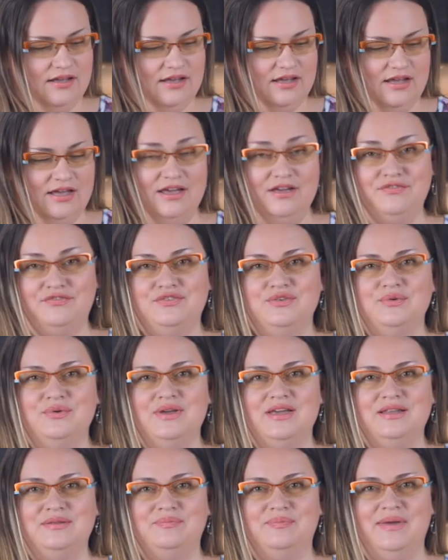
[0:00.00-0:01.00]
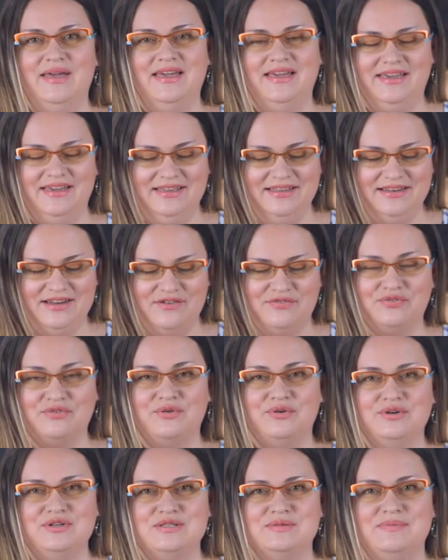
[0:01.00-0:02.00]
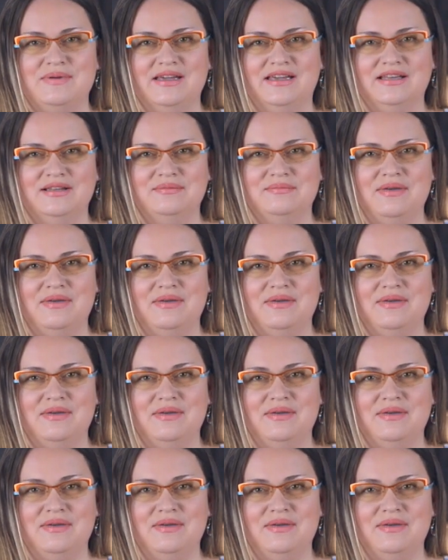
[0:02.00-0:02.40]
If you eat bacon, of course, bacon